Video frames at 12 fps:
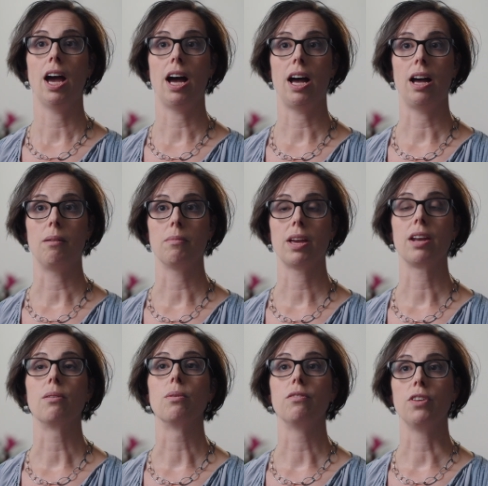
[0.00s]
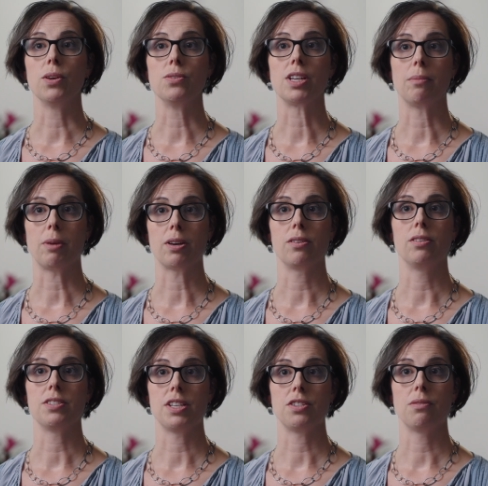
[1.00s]
um, get a review done by our
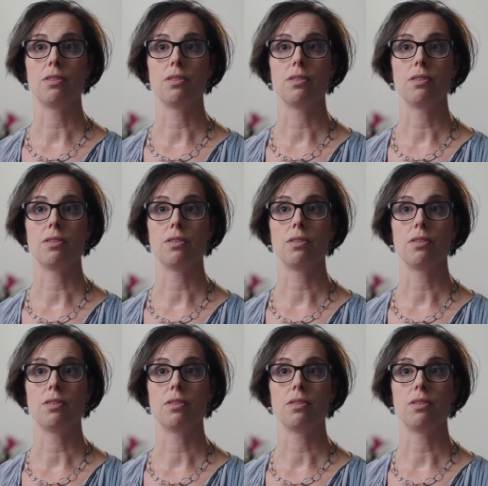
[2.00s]
utilization